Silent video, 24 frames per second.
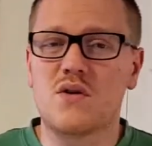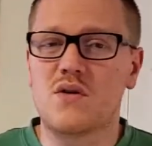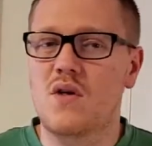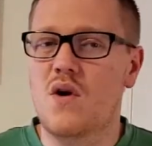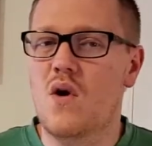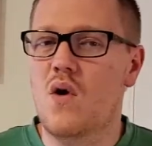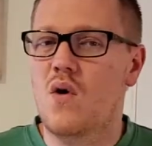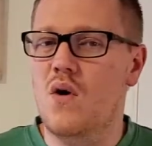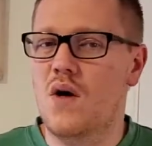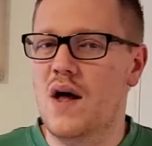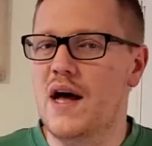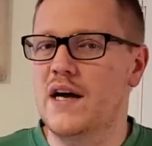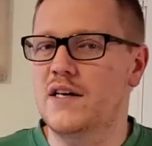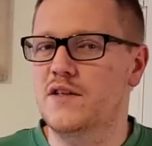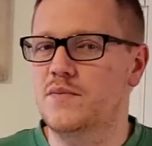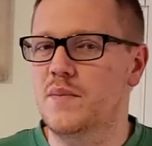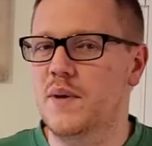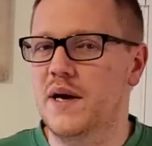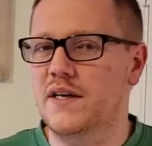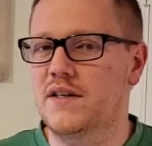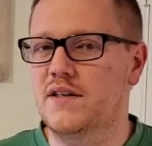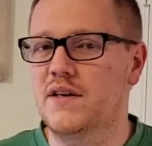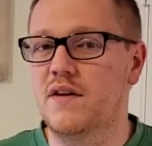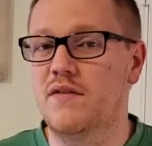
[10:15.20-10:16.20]
the whole
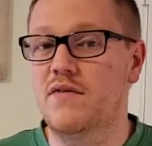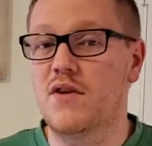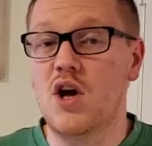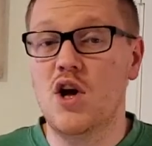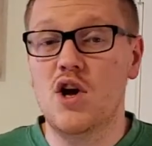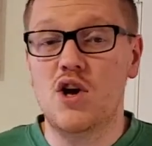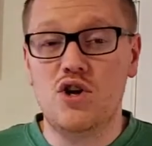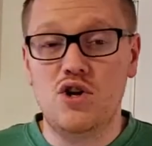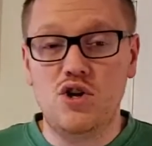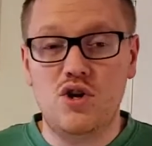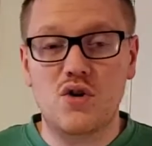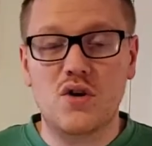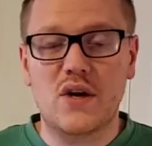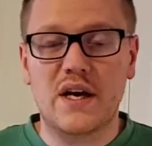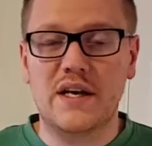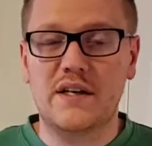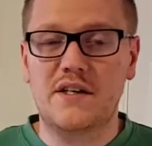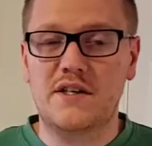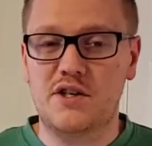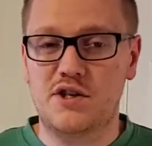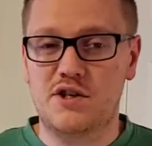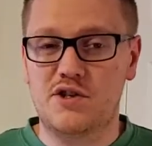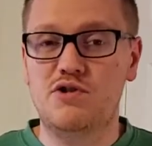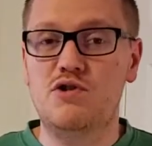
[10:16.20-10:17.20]
aspect of you get
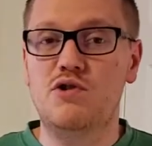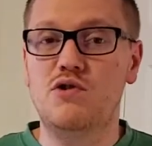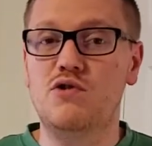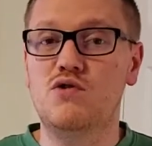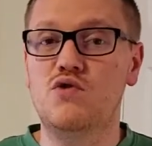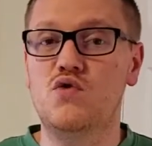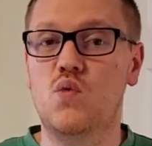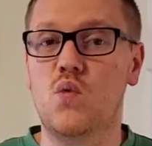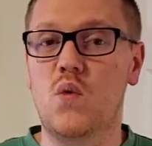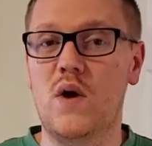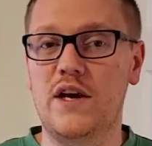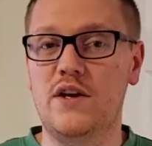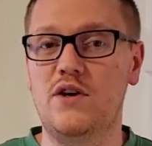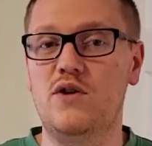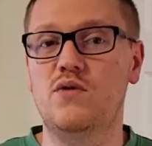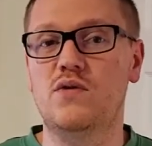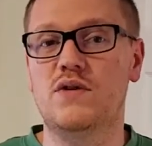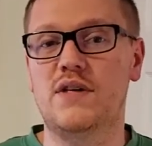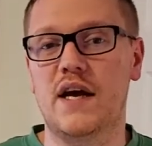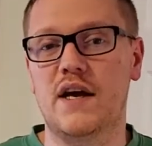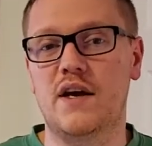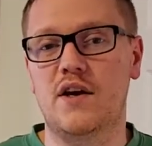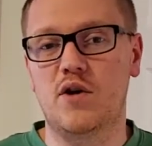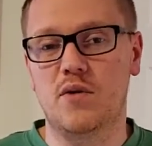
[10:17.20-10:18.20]
to choose when you
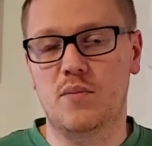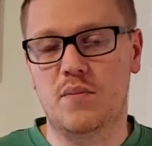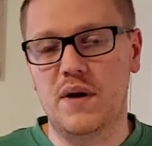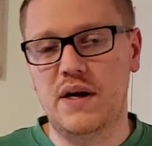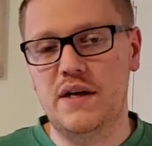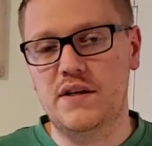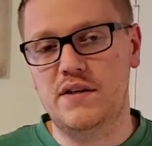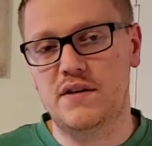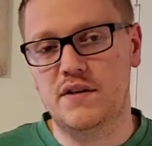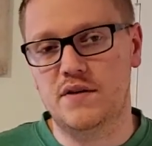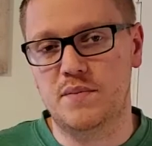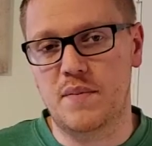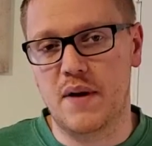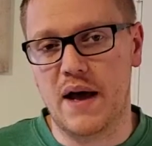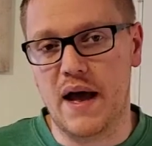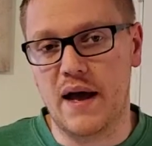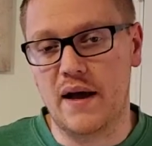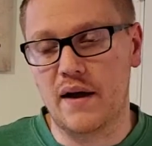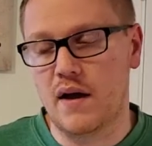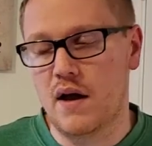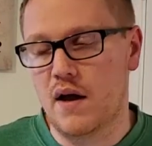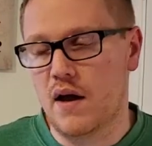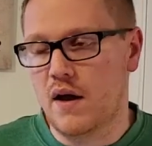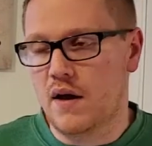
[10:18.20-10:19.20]
take your pieces
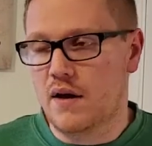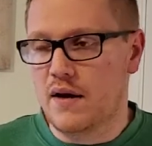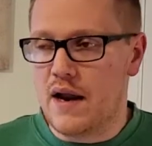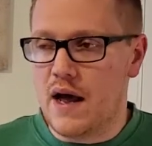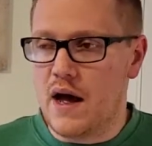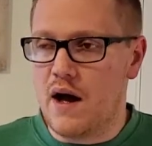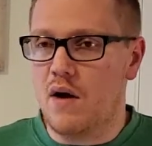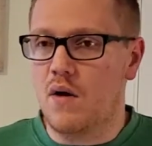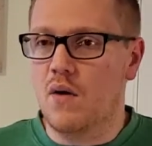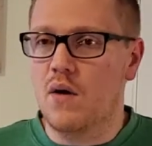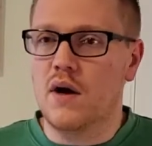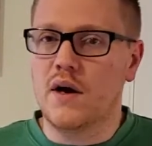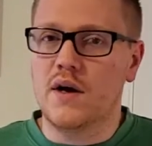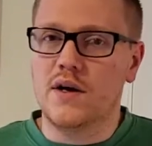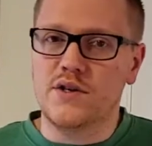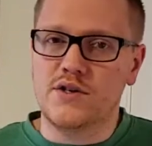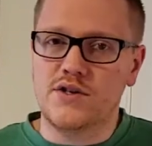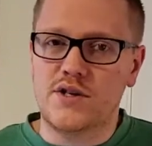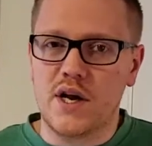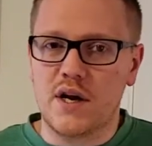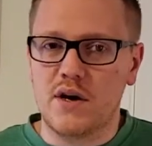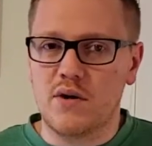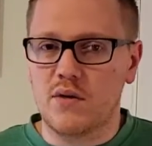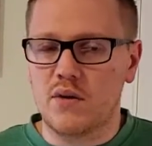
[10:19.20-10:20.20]
back. Now,
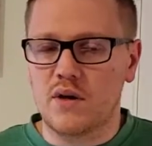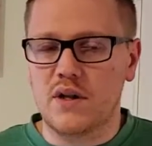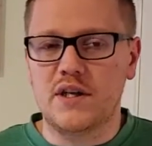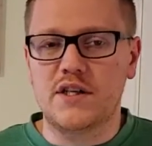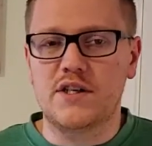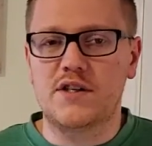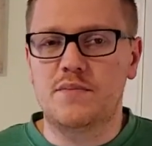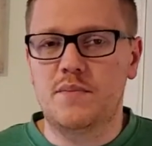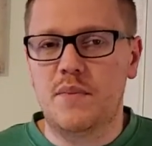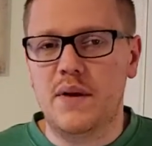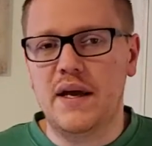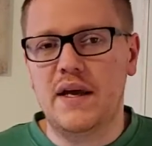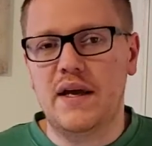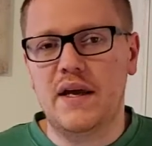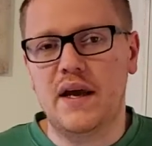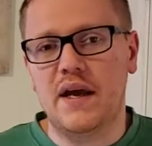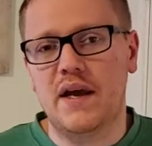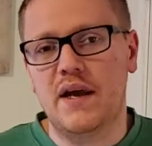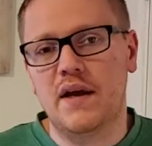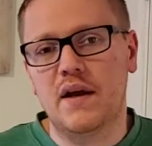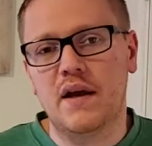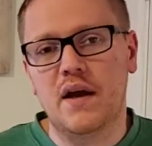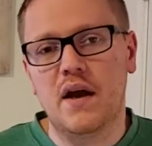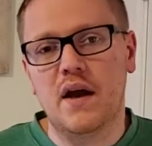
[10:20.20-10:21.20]
generally
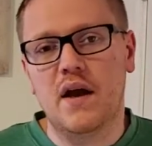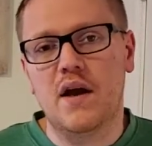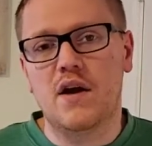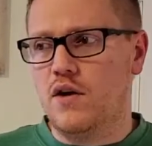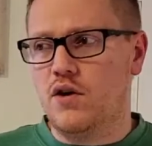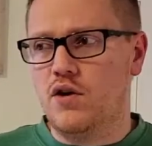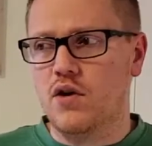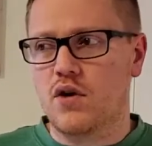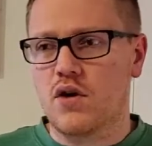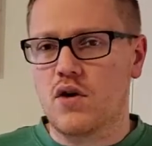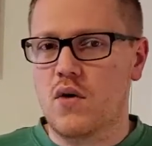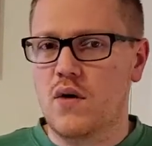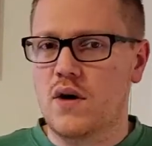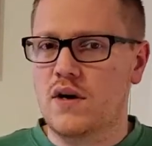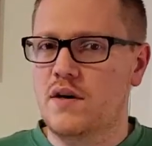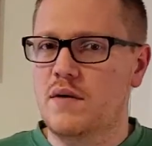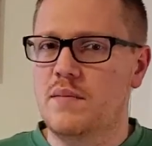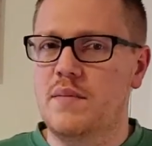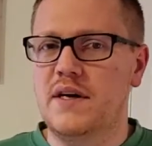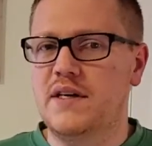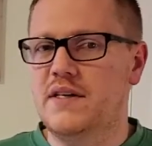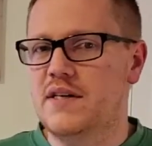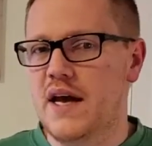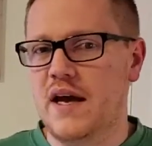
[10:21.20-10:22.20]
speaking, you're going to
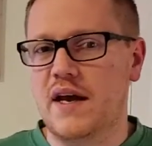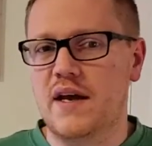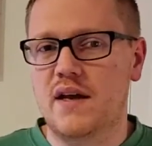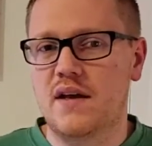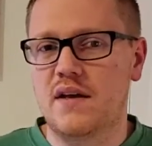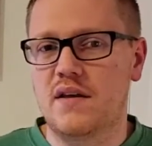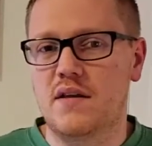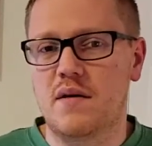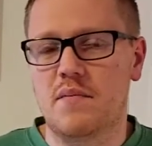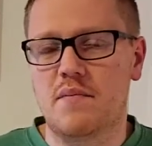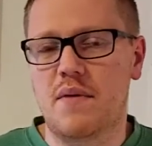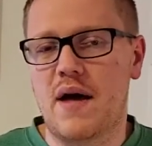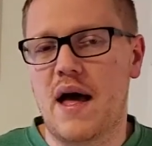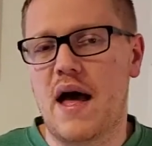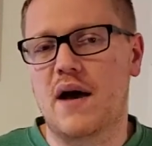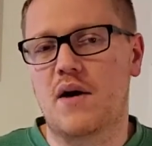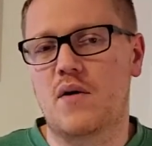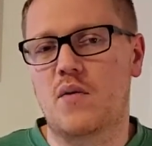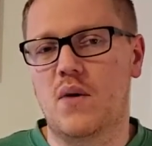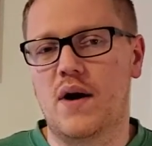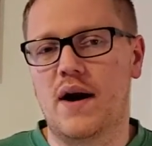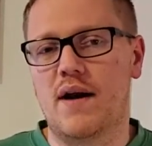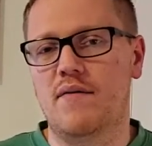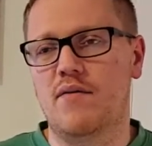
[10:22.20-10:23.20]
be taking them back
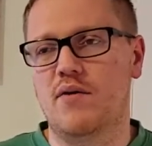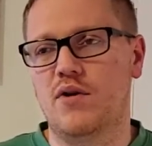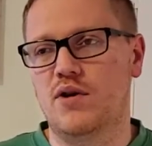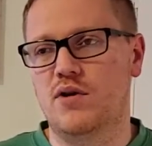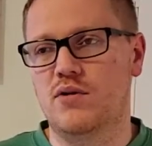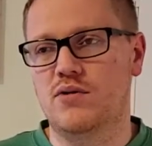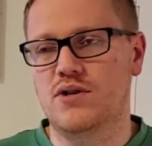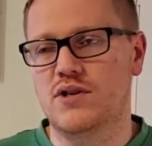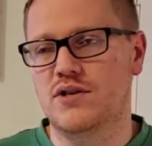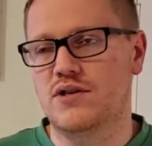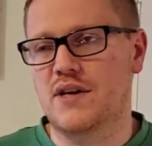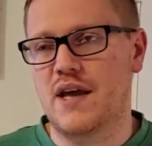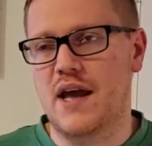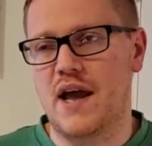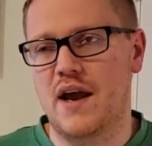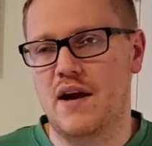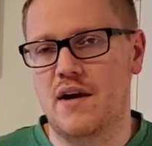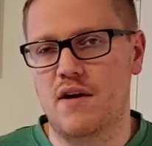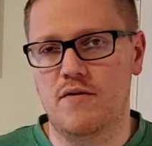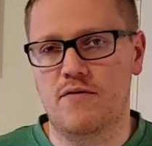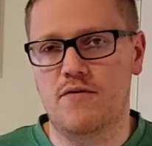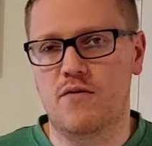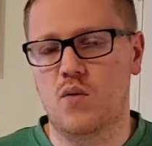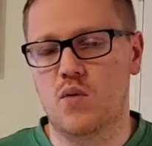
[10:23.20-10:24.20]
whenever you just can't
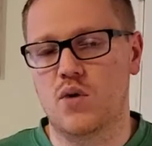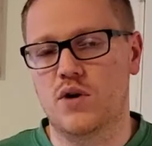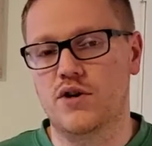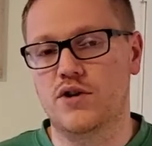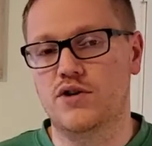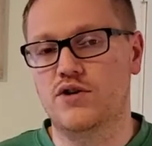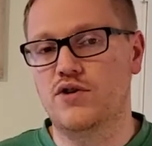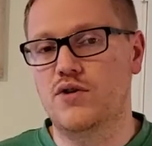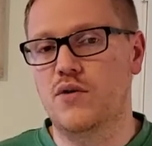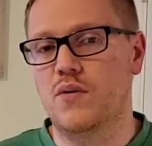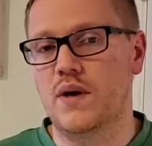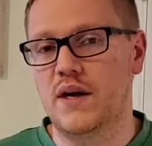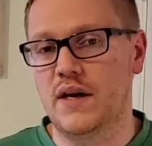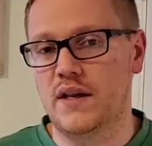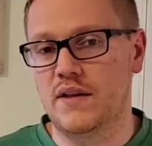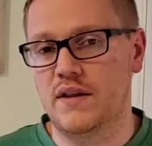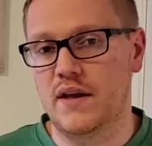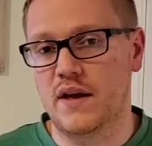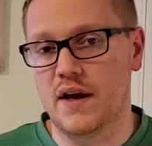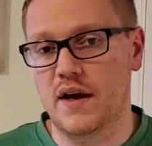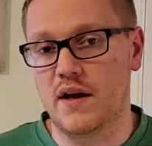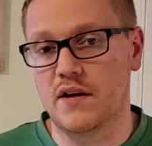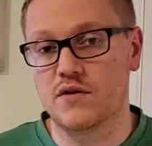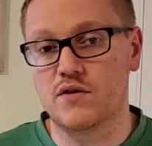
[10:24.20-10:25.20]
afford to do
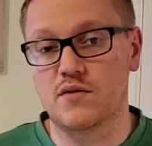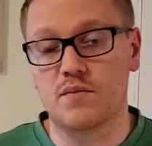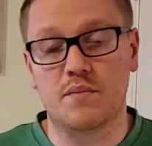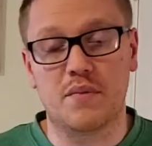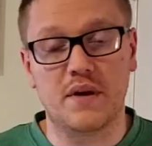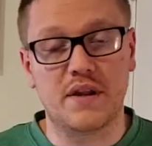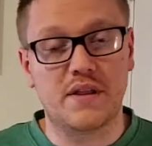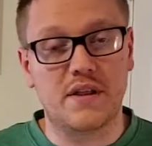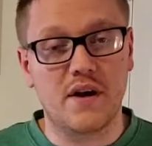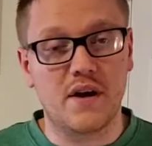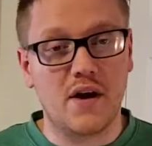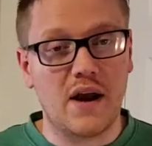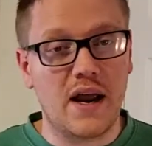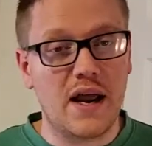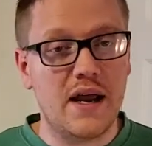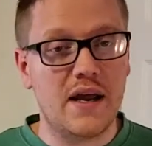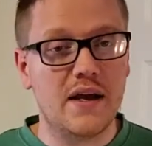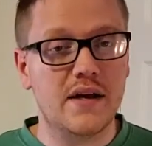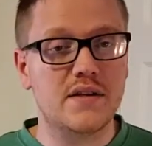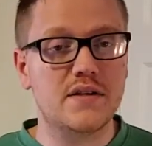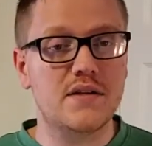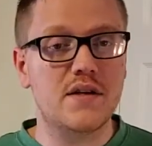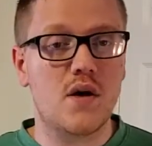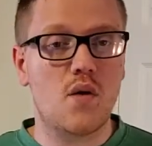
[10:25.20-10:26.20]
anything else. But there
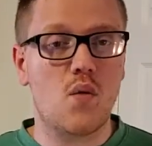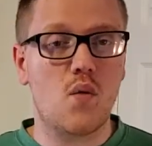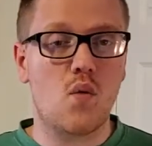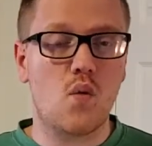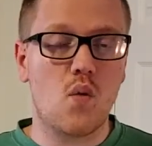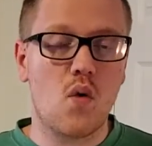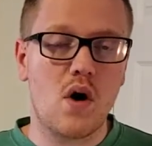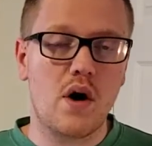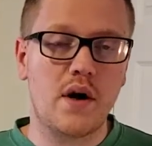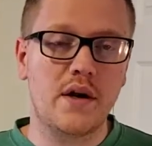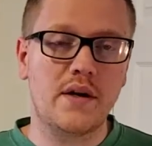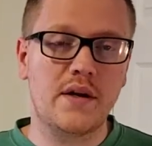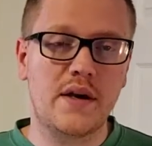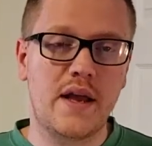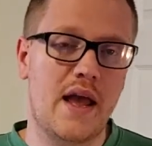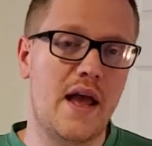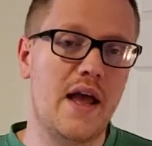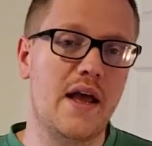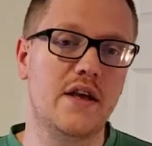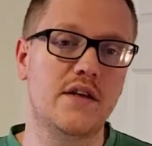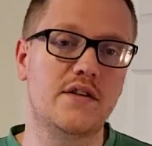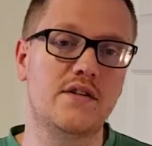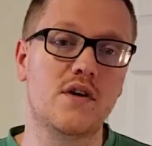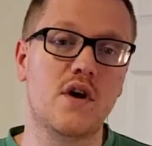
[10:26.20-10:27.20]
is one
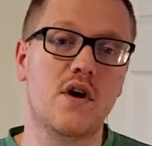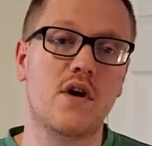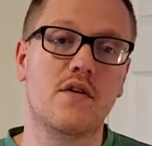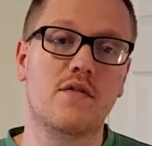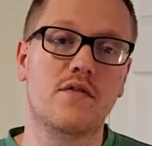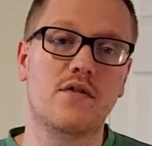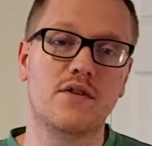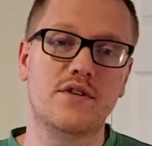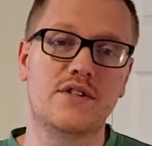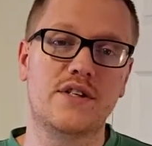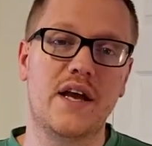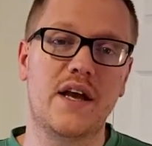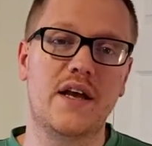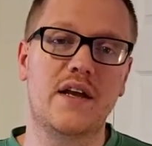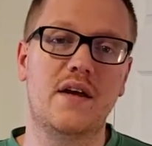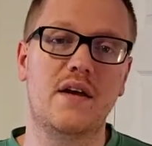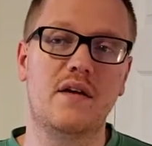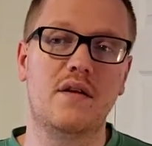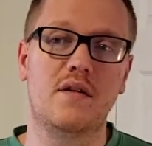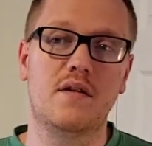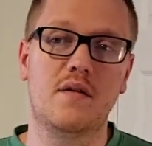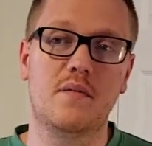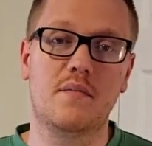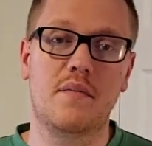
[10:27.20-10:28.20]
case for
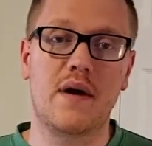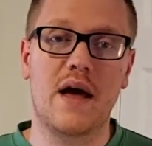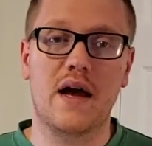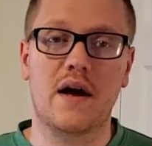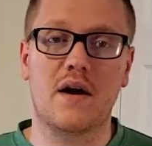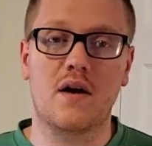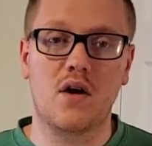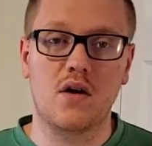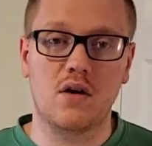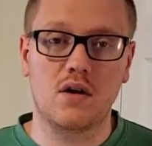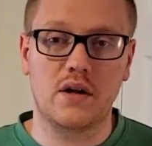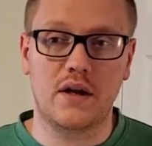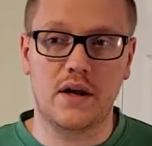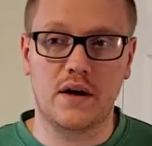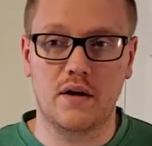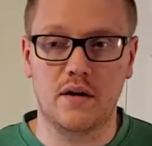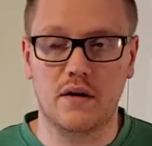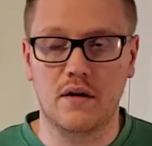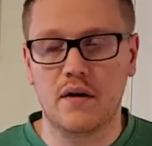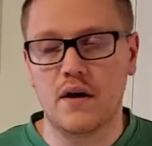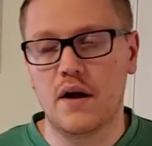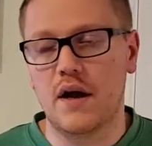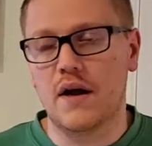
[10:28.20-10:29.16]
taking them back earlier.